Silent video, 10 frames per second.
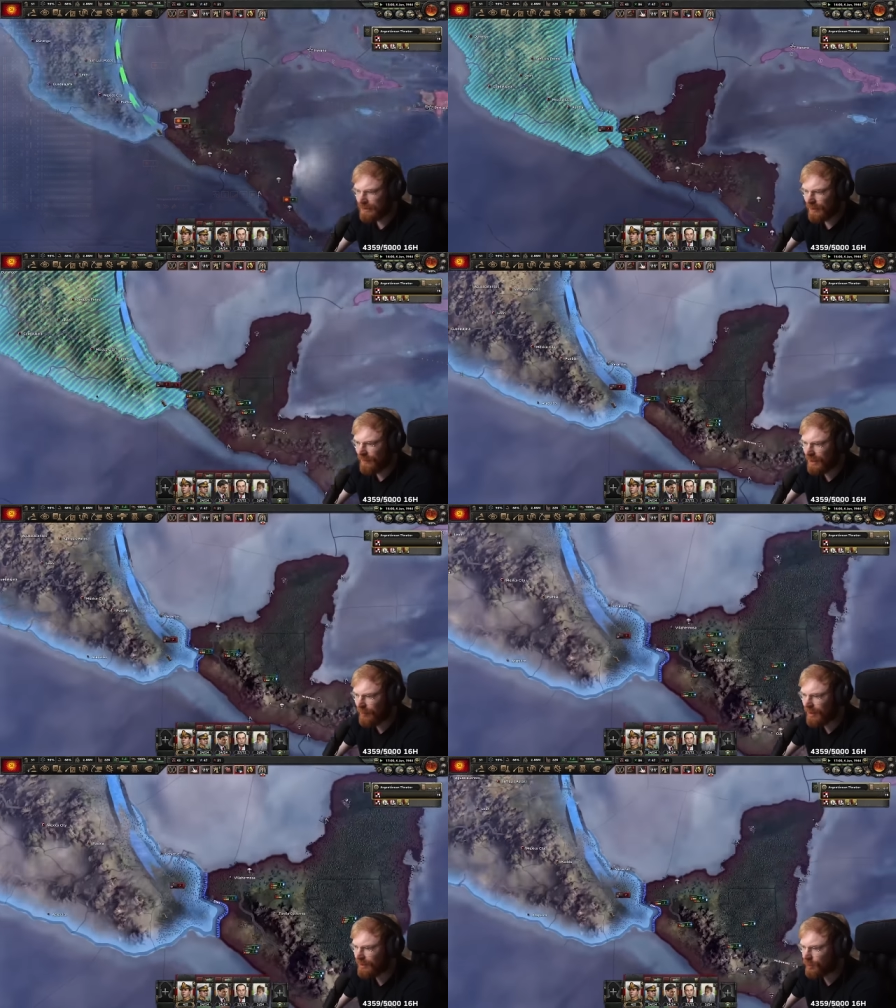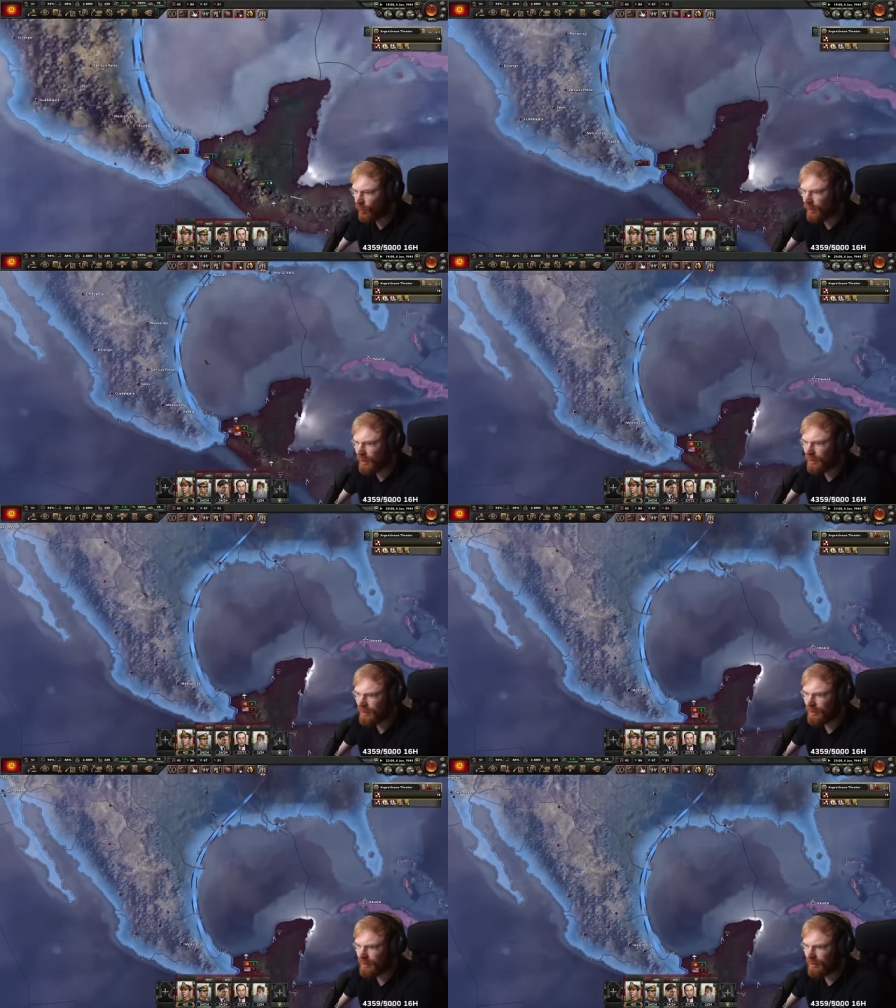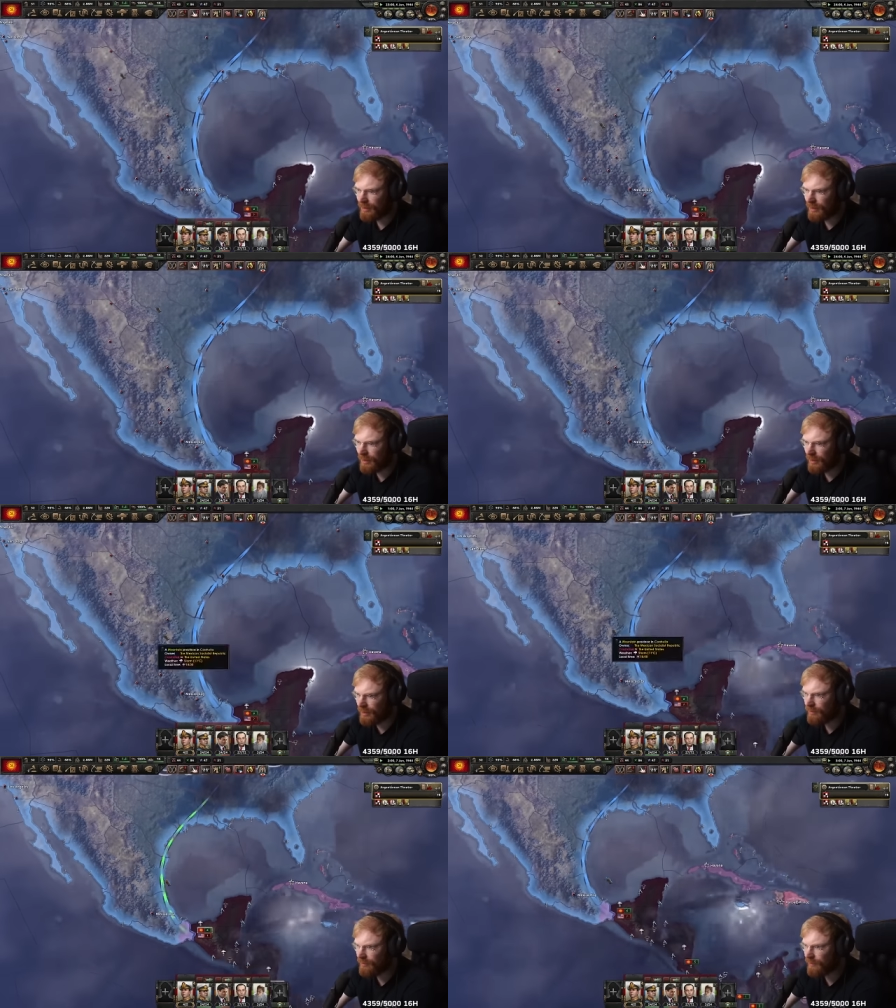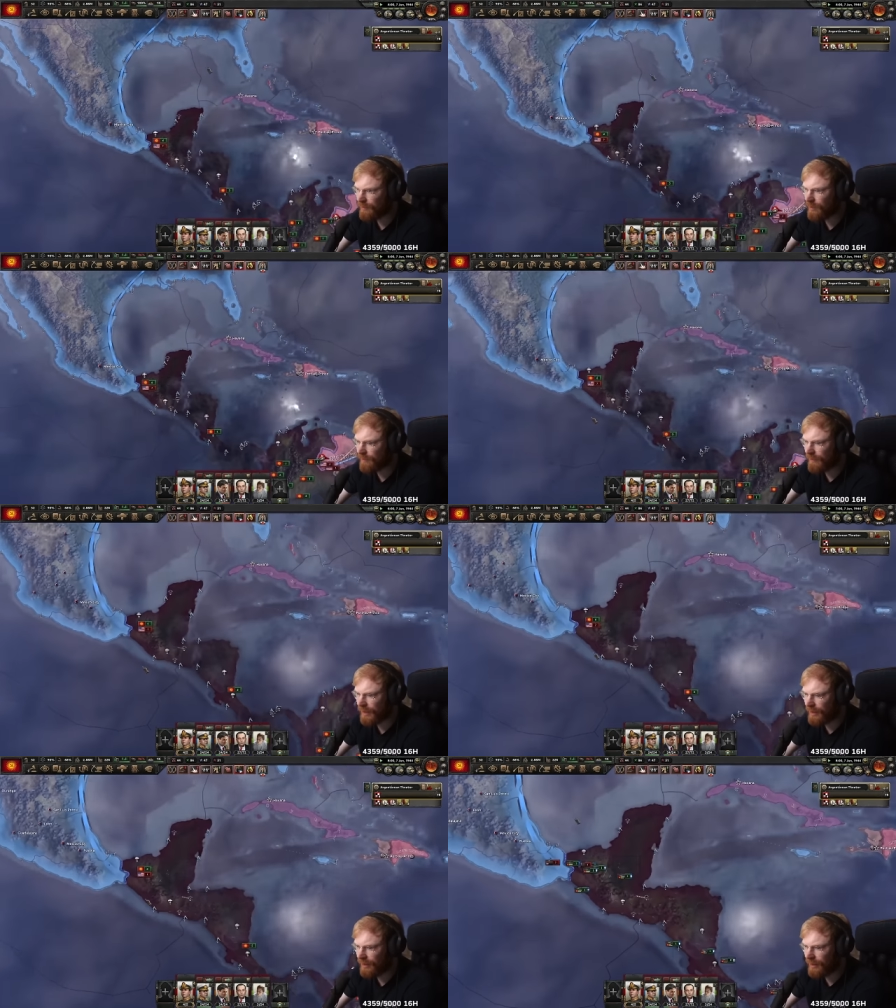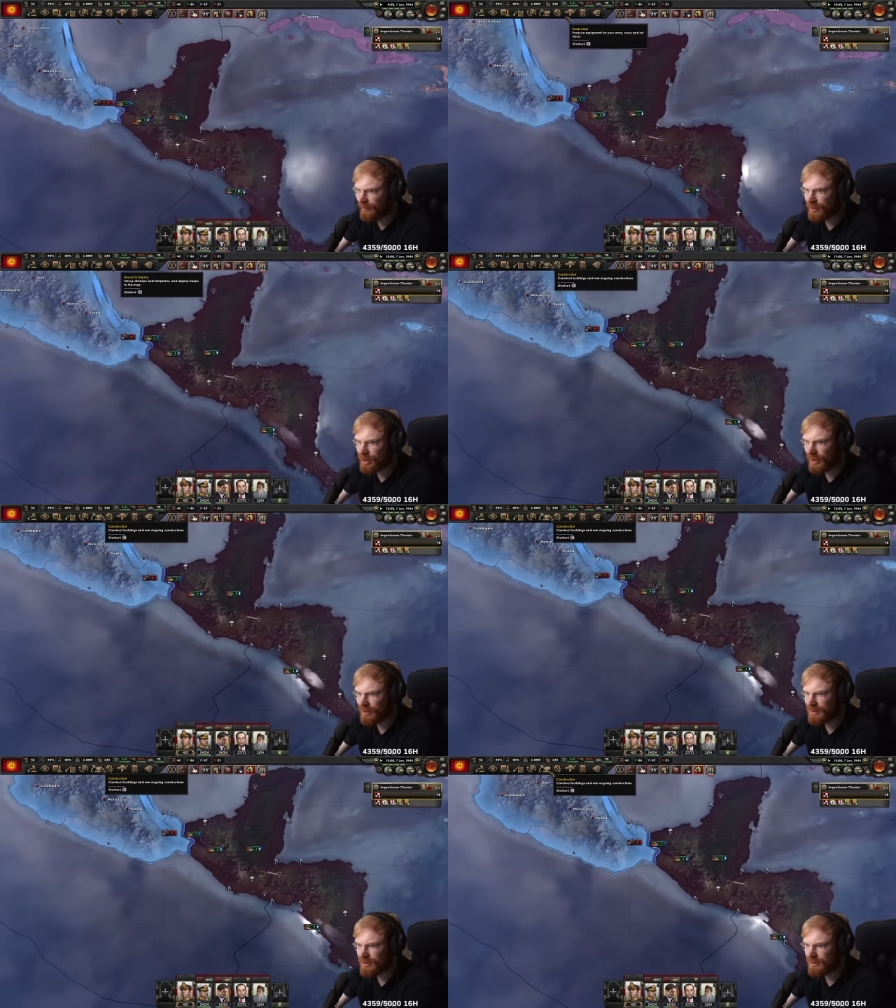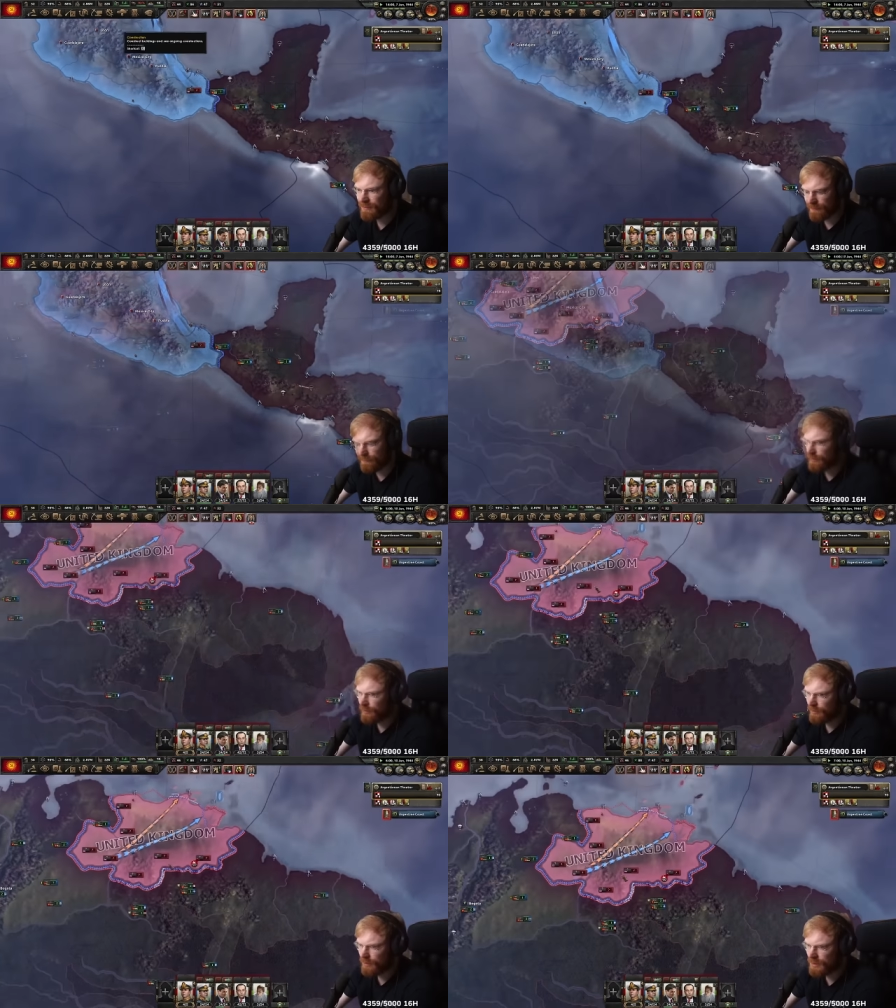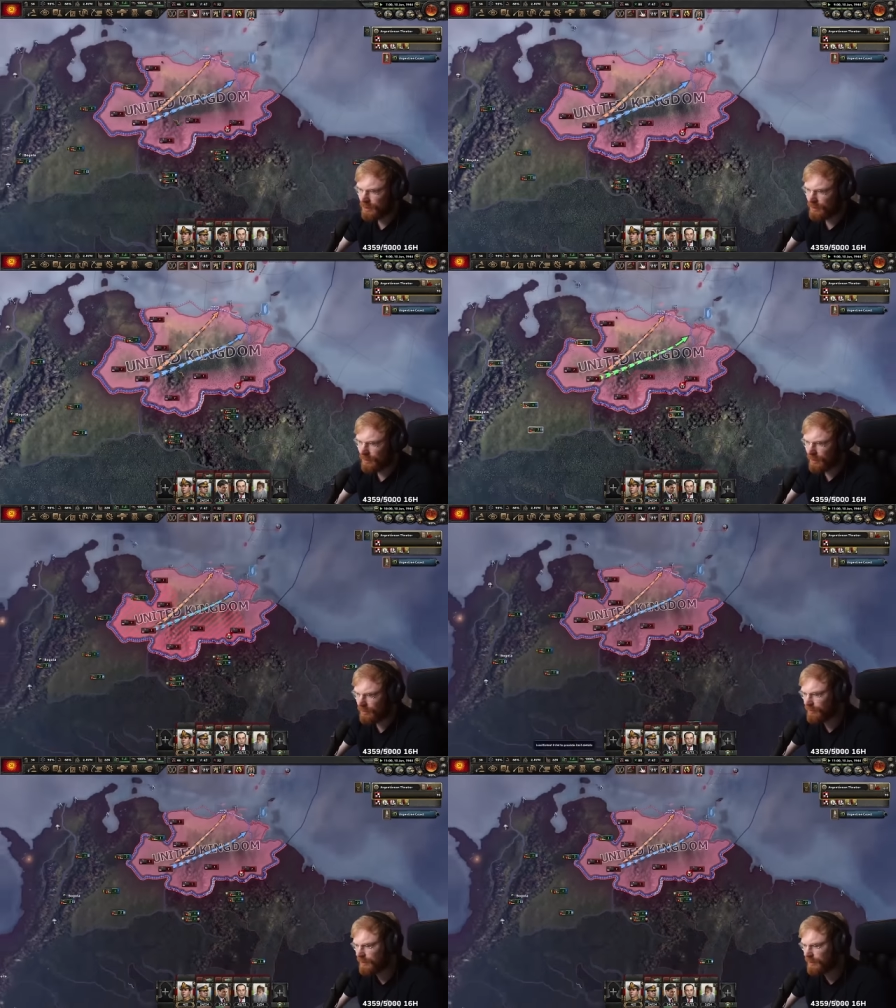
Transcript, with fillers: If I can make it dirty here with a lot of air, I have a chance. First, I need to take care of